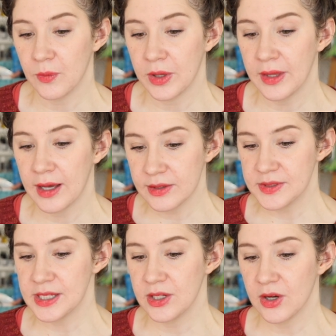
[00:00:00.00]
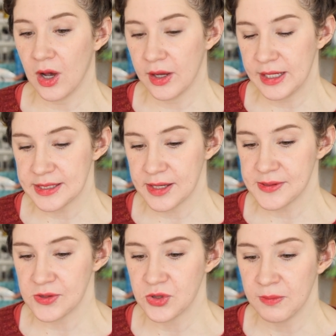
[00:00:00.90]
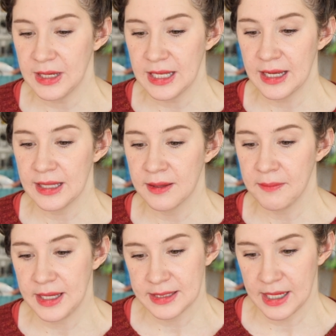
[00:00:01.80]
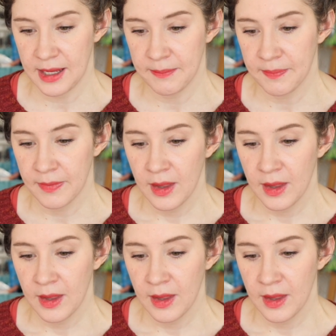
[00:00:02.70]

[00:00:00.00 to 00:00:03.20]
while not losing your audience on social media in the meantime?